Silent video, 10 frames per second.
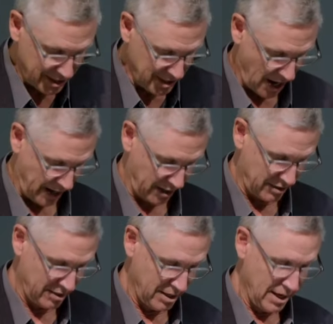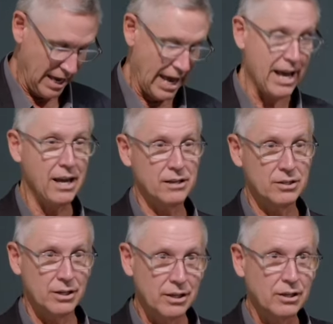science, and
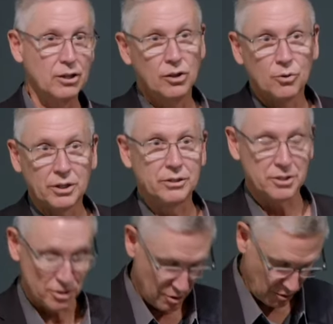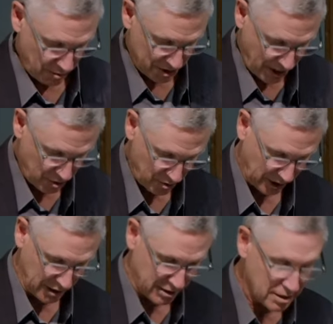colonialist
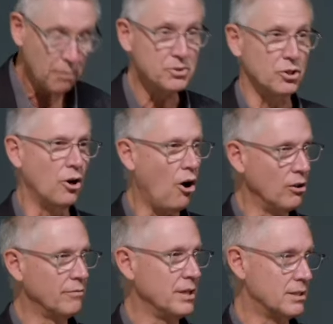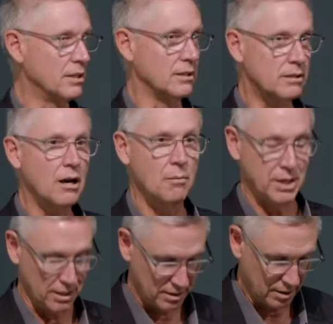Eurocentric assumption. All of these things
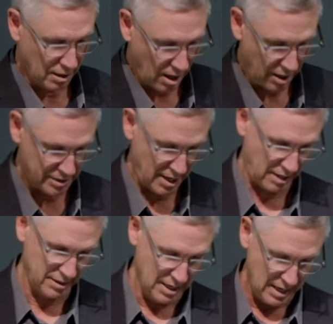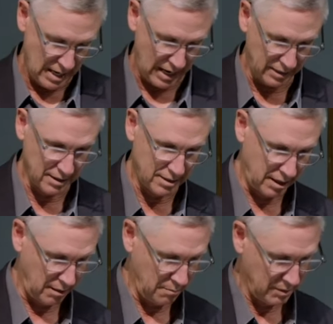coming into contact at the
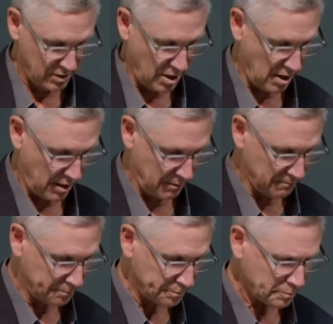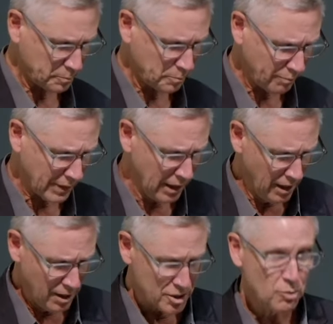same time.
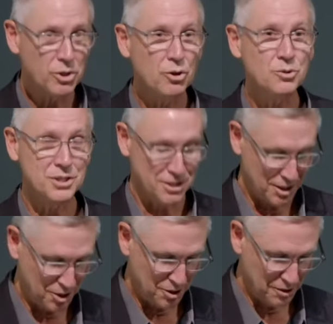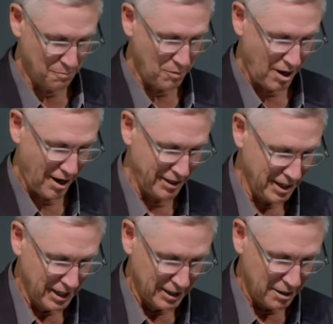So, with those distinctions in mind,
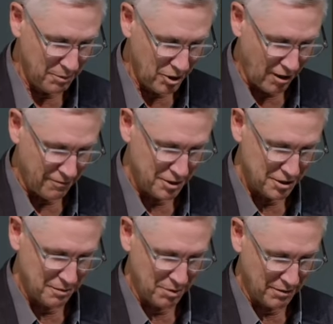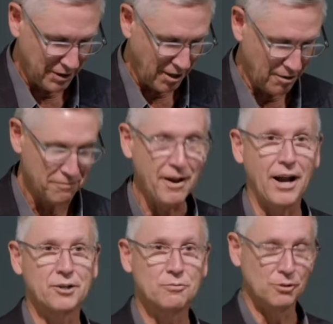let me offer just a bit of
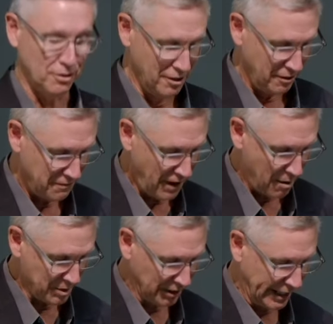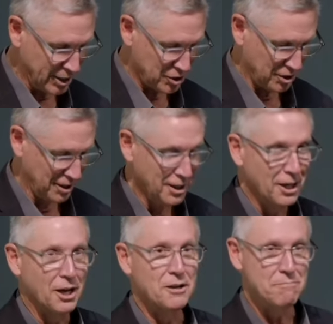counterfactual fabulation,
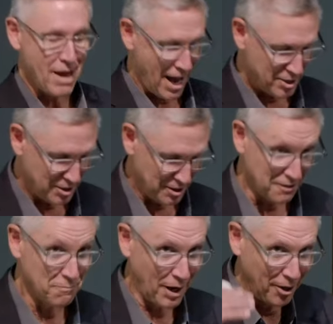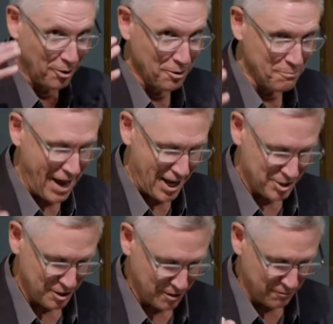an imaginative, my own
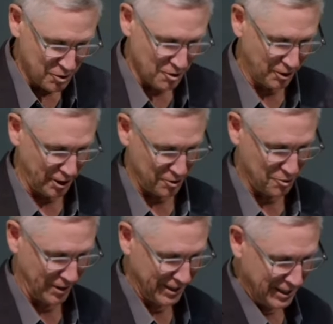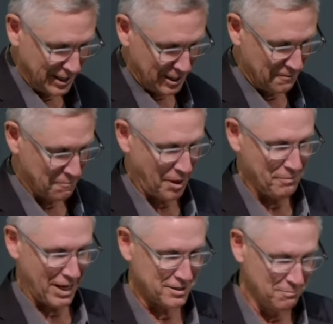imaginative journal entry um, by
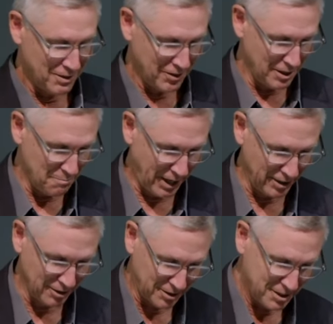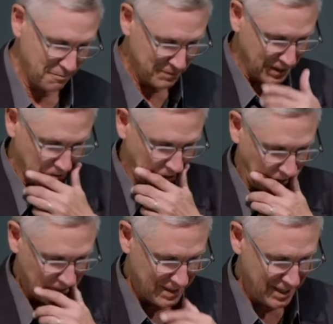Maximilian that might look something
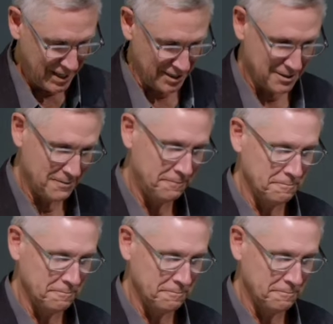like this.